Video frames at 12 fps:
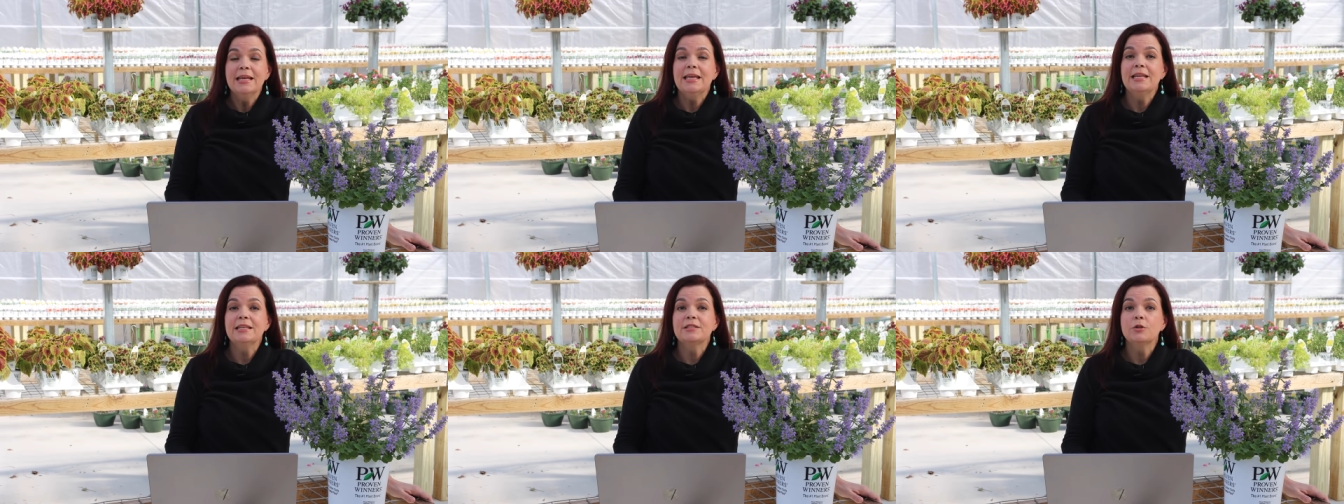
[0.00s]

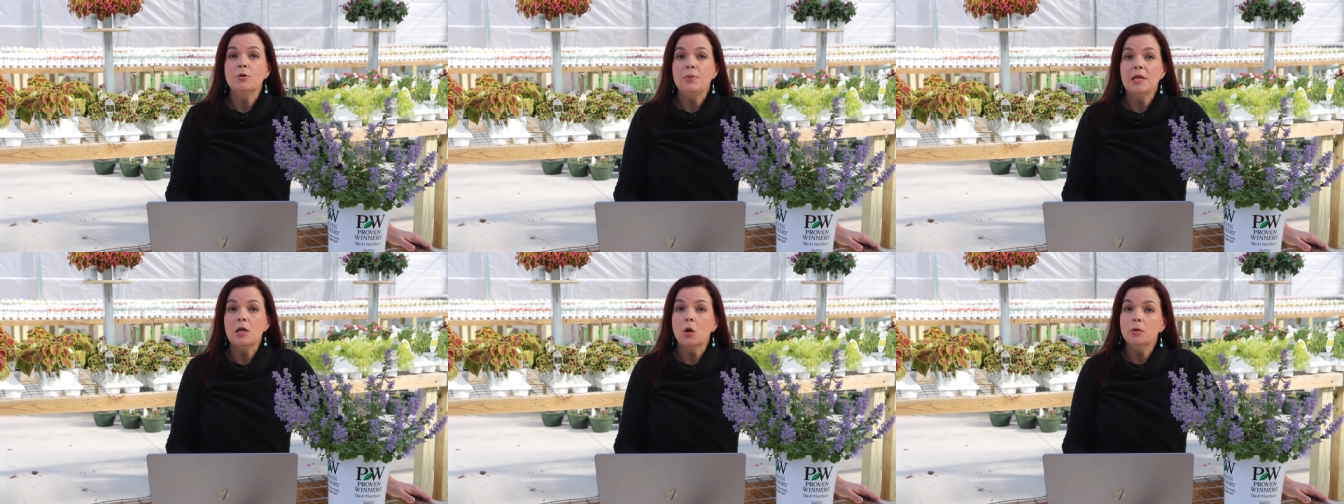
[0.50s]
It is going to
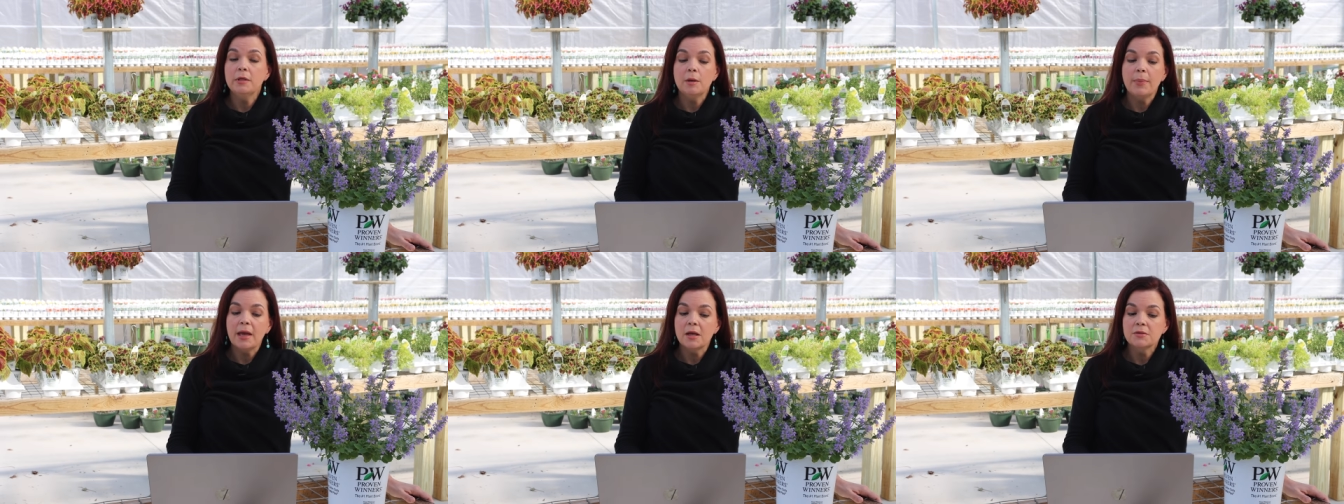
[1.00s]
be only
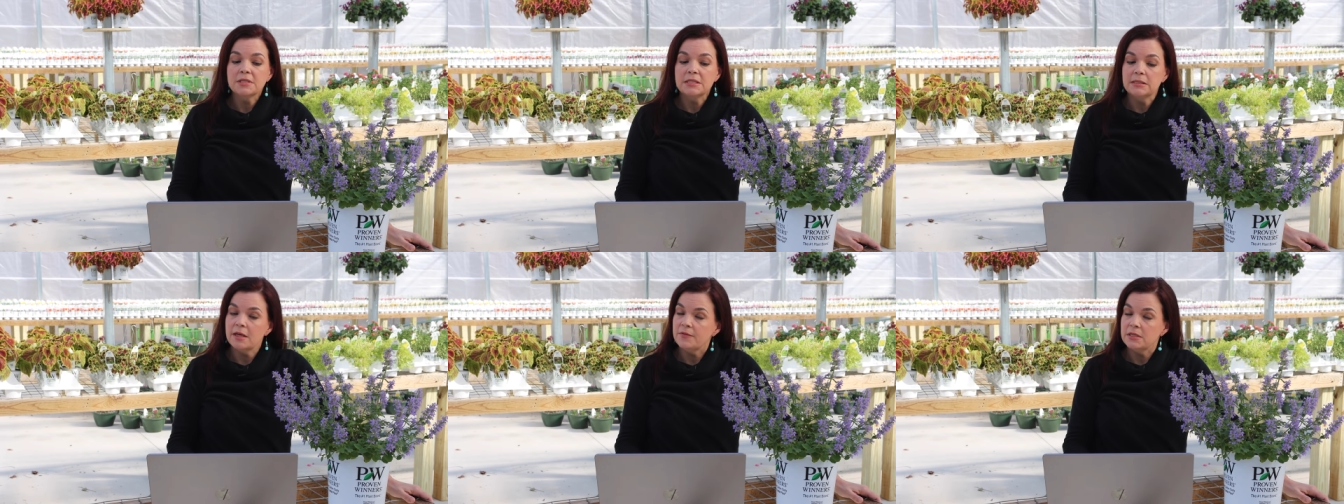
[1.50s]
about
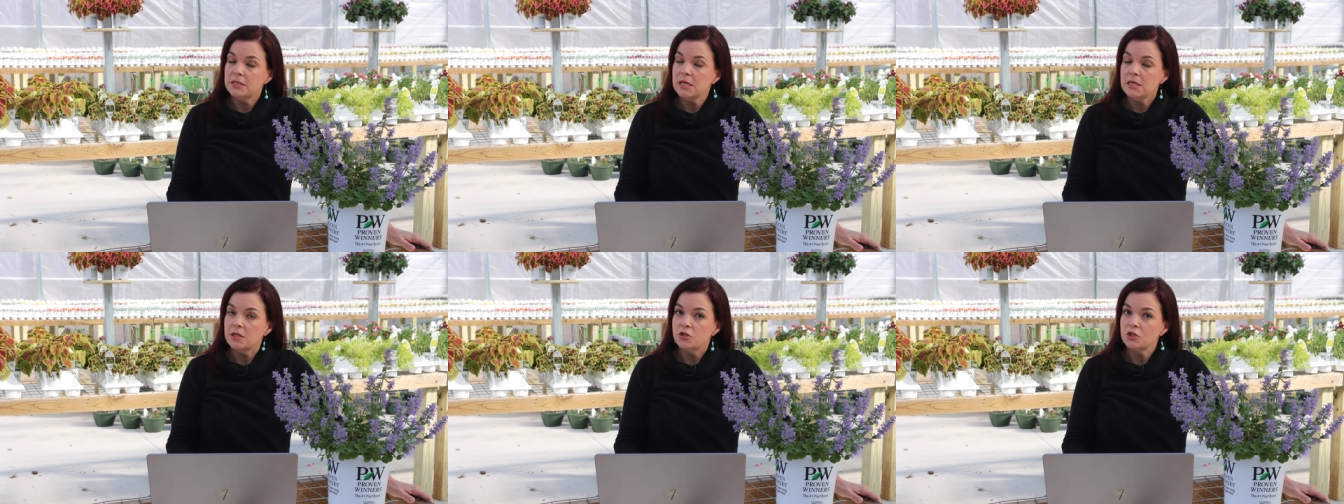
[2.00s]

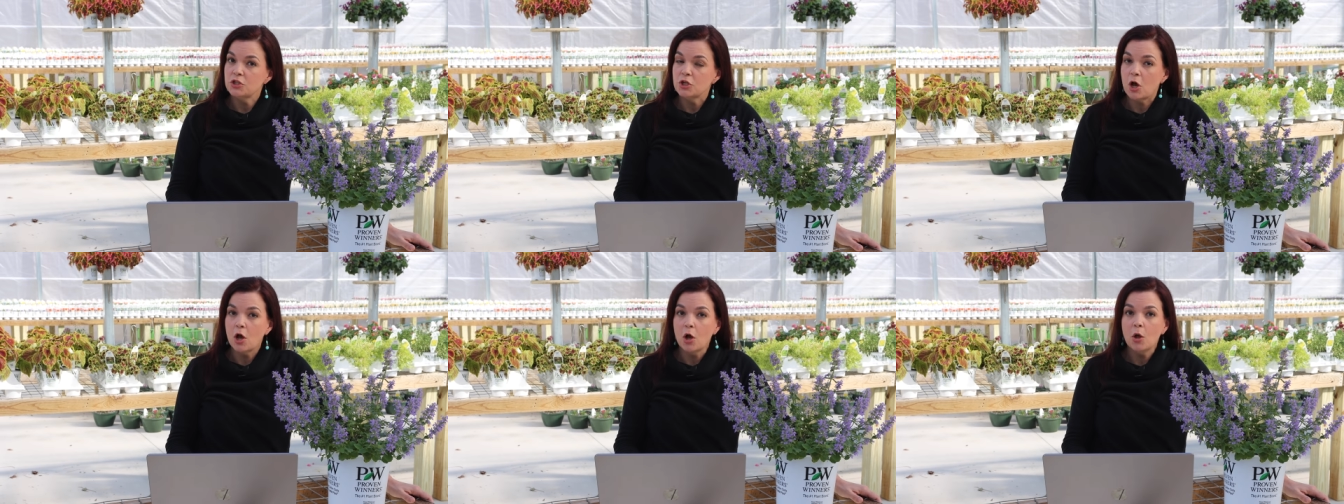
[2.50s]
17 inches
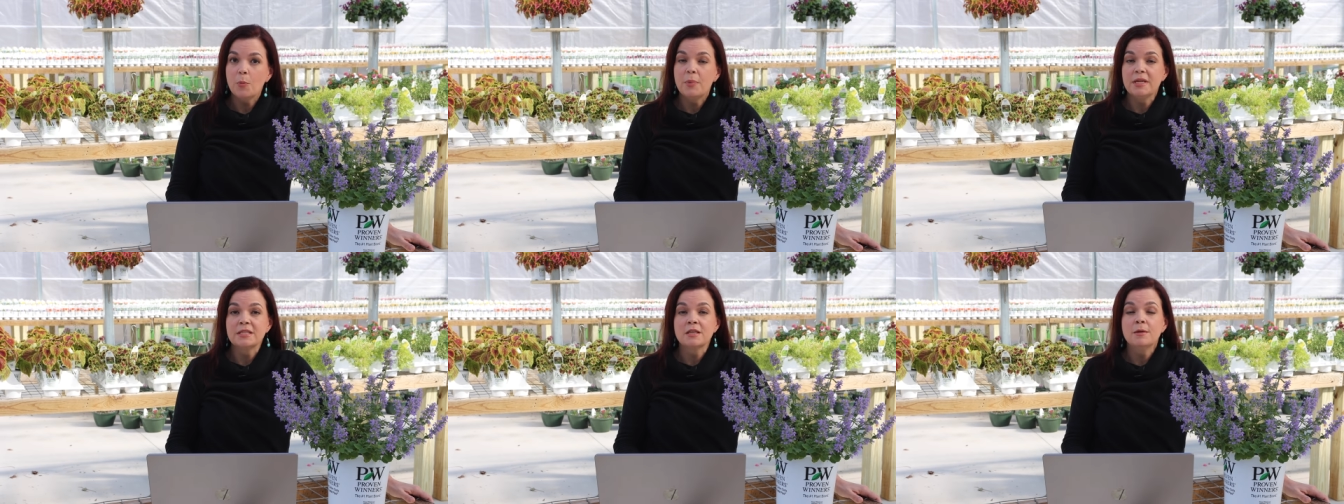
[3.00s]
tall,
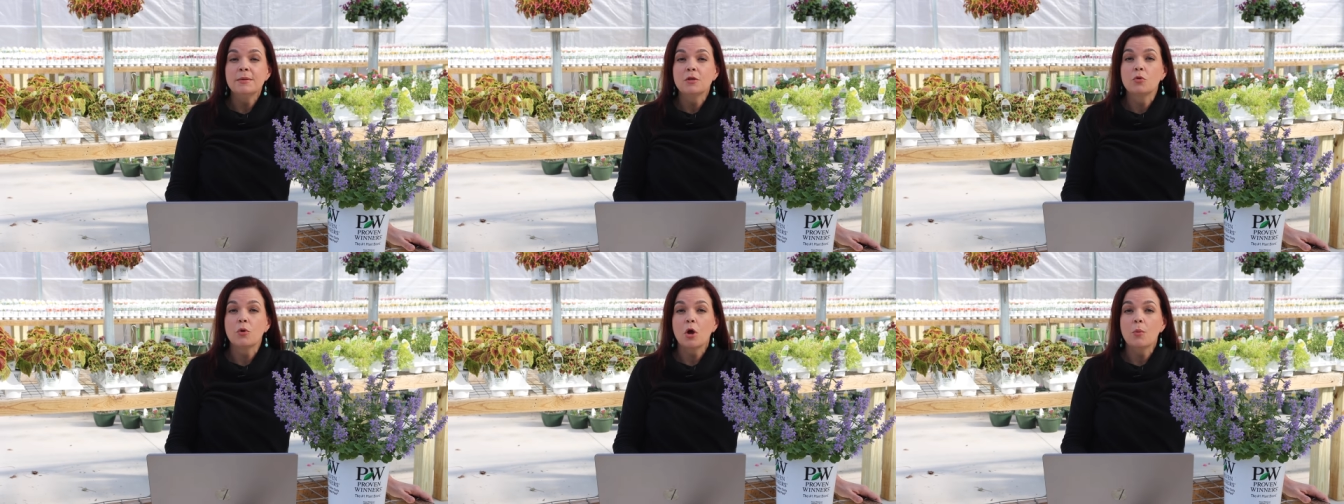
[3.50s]
but it could
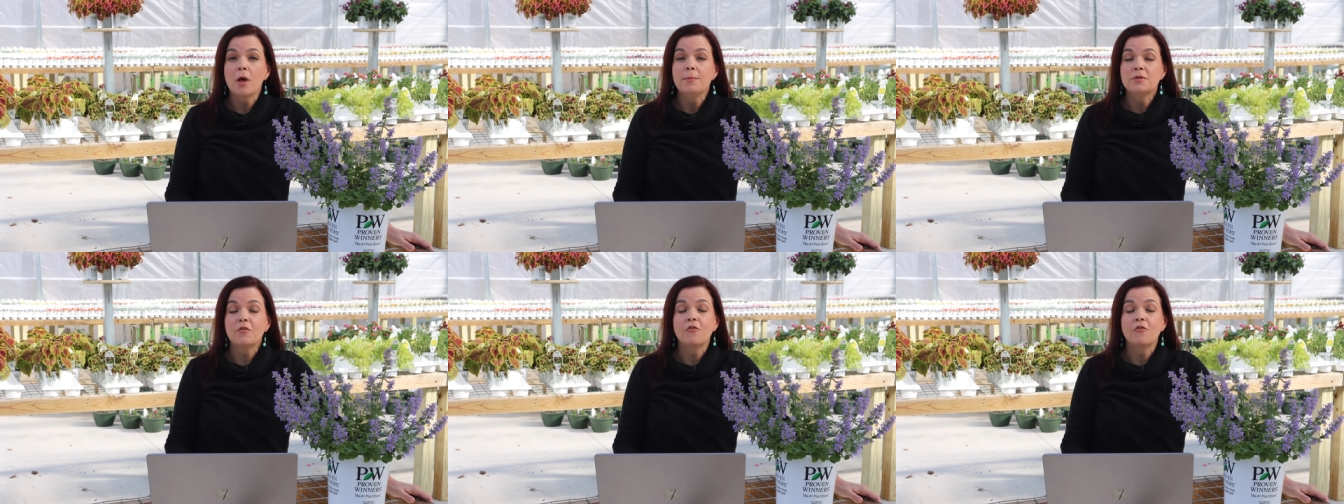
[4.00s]
grow up to